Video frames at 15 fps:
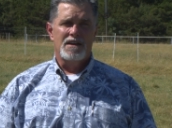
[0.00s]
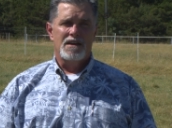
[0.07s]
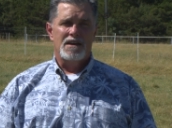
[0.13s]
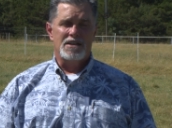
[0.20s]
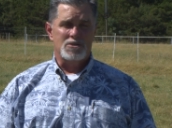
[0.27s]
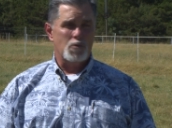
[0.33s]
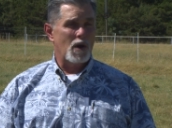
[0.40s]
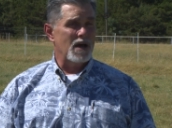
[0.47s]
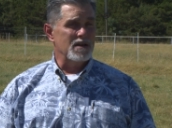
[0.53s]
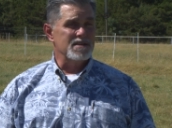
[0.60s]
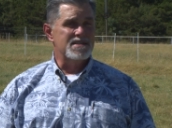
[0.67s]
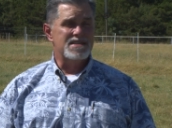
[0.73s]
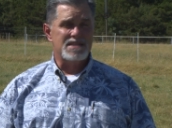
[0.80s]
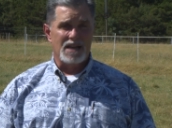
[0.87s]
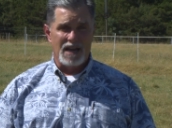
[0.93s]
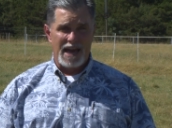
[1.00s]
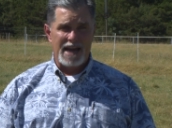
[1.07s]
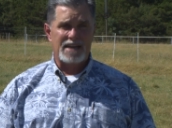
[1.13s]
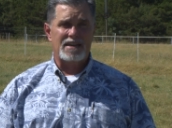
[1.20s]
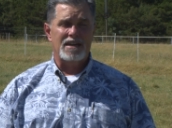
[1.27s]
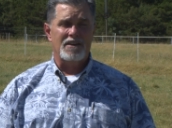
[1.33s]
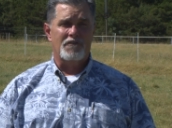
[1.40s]
as well as
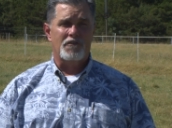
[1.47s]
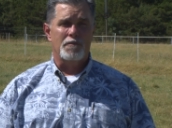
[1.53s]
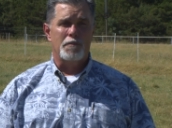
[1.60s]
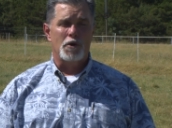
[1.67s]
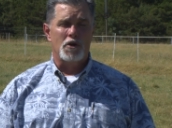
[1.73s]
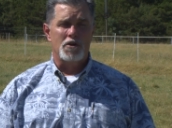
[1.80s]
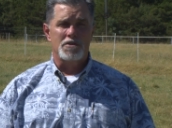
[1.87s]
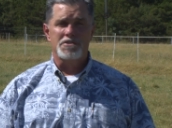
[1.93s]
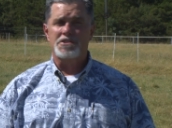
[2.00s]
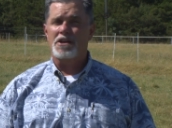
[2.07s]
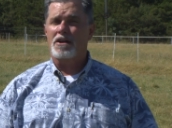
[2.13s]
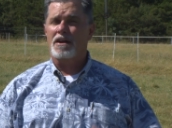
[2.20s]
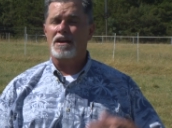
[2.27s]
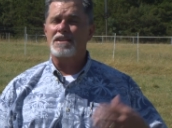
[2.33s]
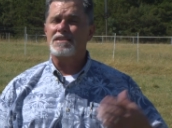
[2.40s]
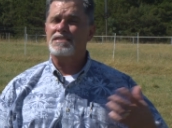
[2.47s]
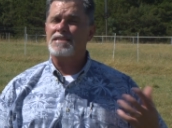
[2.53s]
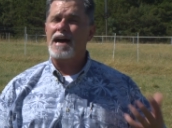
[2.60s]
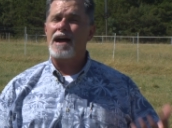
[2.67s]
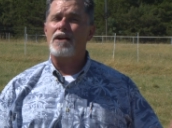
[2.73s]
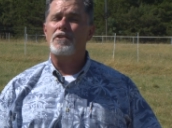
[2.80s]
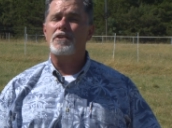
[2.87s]
selecting for bulls that are going to
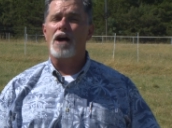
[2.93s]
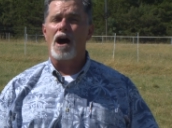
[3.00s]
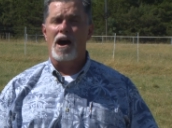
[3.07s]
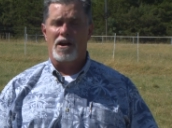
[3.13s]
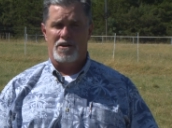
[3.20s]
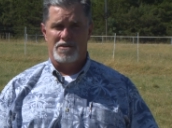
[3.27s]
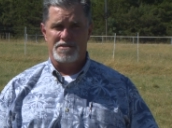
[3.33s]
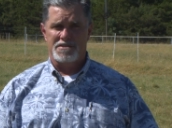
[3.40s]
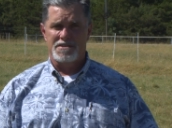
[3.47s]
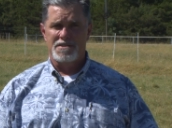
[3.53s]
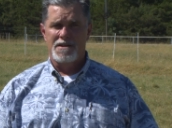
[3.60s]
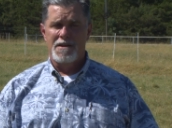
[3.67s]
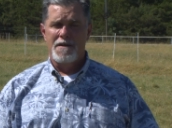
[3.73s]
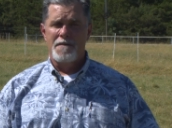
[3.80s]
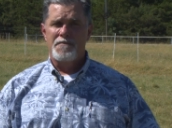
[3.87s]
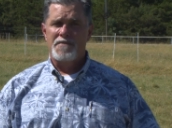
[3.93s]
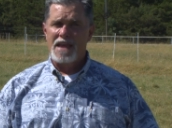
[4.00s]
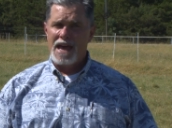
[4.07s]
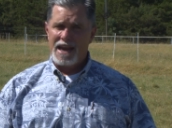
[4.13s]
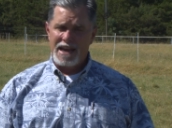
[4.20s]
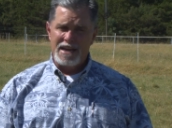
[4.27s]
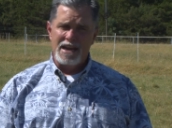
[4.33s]
sire daughters
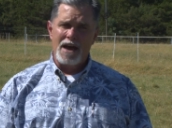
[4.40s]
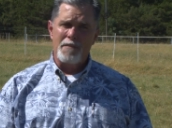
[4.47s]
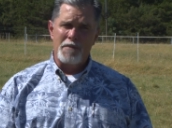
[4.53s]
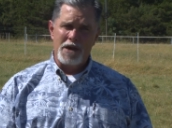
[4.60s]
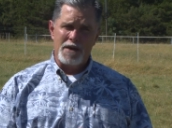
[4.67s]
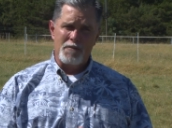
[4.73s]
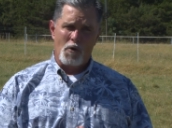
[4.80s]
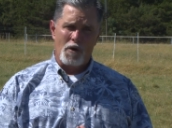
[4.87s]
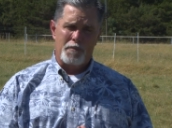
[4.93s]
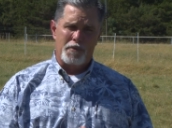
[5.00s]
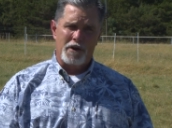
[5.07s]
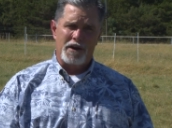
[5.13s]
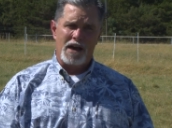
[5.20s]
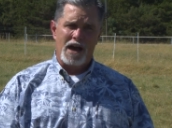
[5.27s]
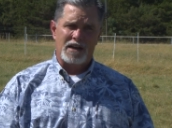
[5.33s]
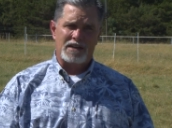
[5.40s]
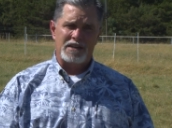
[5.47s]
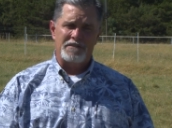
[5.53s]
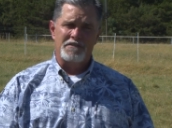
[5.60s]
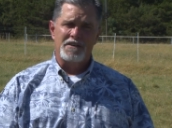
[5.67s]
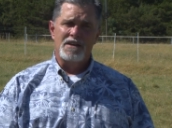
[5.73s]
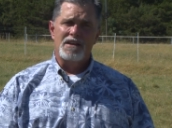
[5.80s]
that end up being more
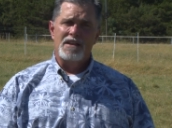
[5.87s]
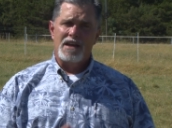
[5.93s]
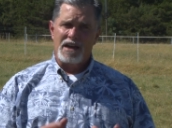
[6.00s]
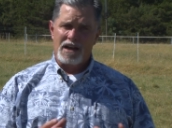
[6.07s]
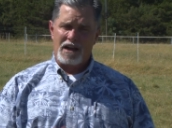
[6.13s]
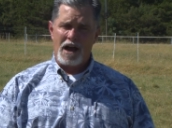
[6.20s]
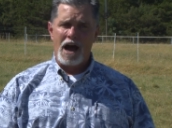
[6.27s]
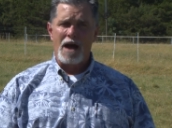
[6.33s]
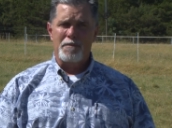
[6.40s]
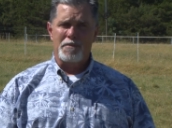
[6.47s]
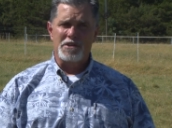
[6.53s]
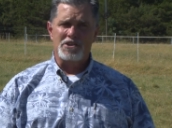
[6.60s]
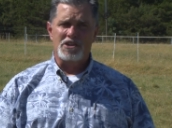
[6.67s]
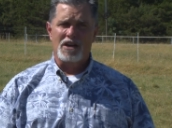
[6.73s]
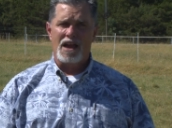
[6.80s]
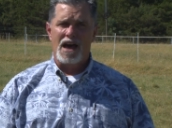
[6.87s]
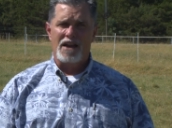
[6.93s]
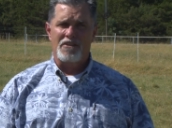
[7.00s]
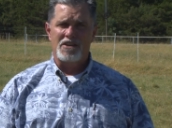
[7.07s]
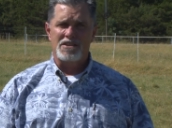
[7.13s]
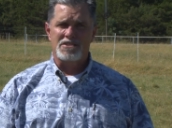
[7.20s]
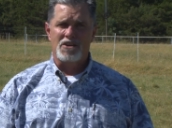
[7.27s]
productive and accomplish a lot
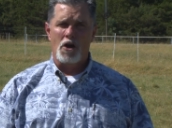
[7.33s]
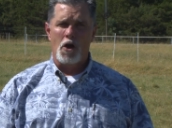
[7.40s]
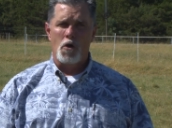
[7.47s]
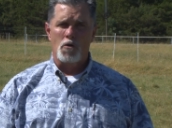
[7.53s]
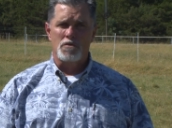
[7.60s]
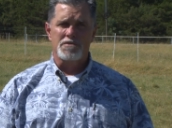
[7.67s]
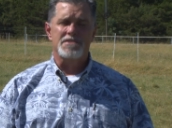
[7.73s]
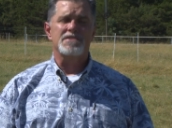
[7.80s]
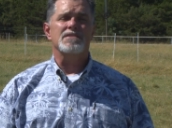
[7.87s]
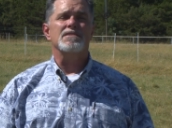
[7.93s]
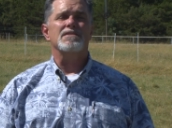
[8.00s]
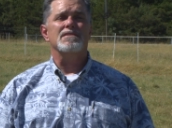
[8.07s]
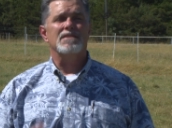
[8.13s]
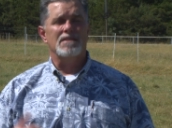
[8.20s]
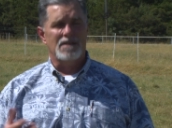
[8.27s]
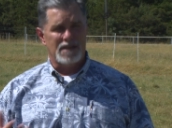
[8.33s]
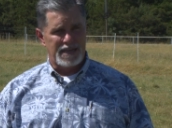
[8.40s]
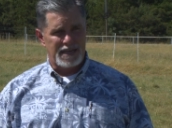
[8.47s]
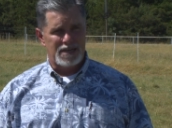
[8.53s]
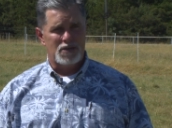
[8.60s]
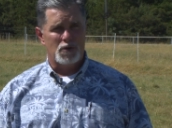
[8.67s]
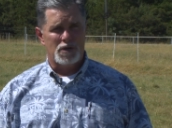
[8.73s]
of these goals that
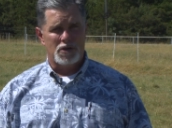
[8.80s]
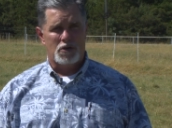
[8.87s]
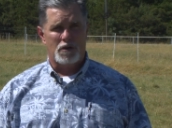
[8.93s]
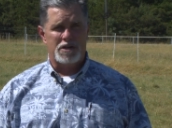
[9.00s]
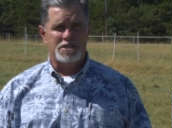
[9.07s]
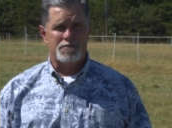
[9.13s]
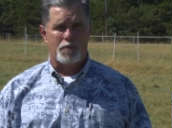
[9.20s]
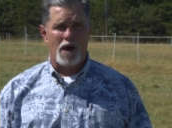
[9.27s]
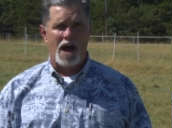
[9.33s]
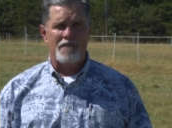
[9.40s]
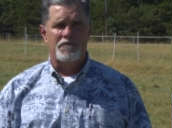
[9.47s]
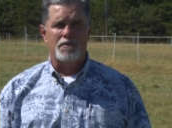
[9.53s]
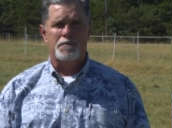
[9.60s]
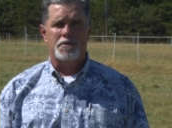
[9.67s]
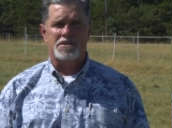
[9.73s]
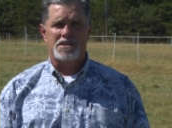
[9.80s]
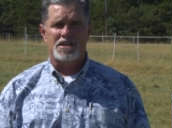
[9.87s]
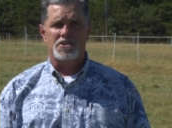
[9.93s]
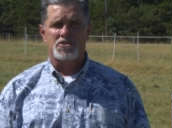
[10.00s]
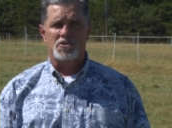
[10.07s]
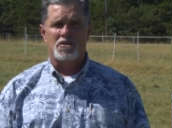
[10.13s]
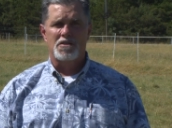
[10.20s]
lead to increased profit
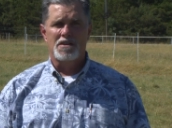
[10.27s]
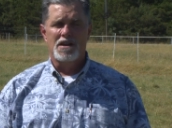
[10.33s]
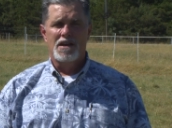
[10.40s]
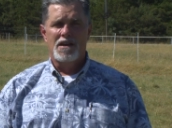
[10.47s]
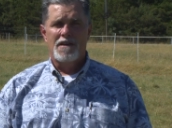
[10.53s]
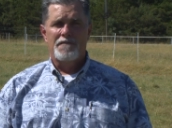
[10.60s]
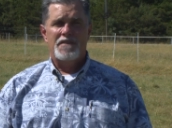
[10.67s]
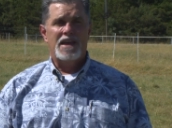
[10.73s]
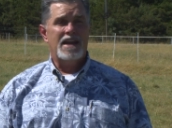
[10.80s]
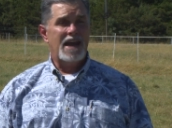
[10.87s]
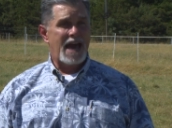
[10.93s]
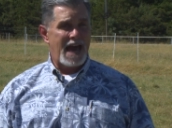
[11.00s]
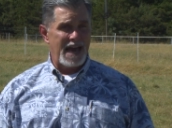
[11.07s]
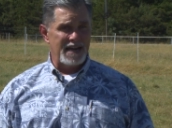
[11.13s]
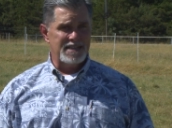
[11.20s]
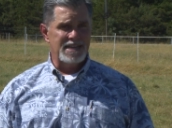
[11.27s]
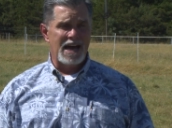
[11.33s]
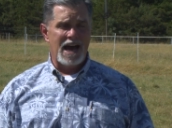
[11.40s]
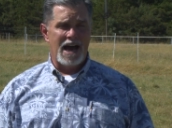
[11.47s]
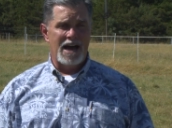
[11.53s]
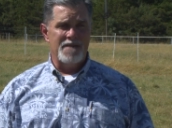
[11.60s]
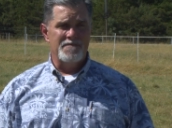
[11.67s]
potential. And at a
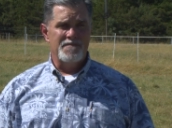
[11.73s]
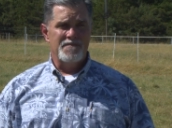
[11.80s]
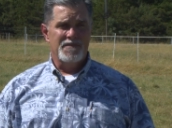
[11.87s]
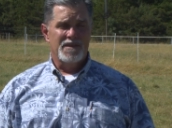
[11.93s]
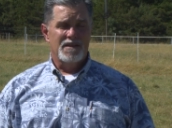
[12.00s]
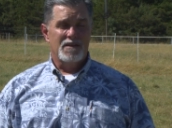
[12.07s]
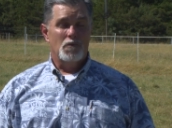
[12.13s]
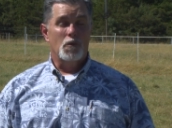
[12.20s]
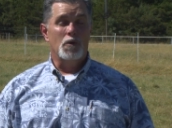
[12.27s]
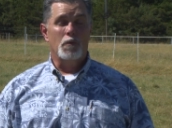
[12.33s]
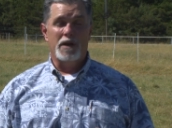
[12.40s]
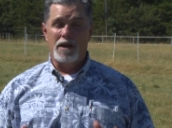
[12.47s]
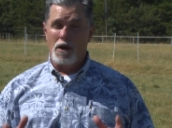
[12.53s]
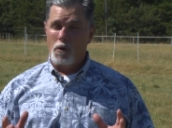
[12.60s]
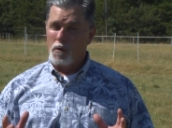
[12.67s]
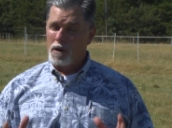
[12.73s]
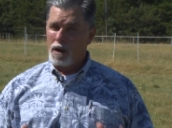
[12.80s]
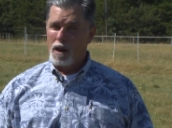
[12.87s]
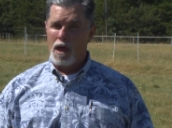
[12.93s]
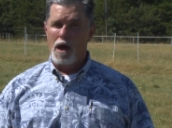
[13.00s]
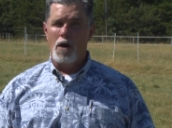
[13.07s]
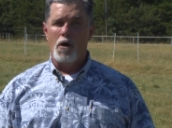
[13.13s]
time when we know we're
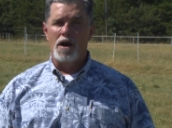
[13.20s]
low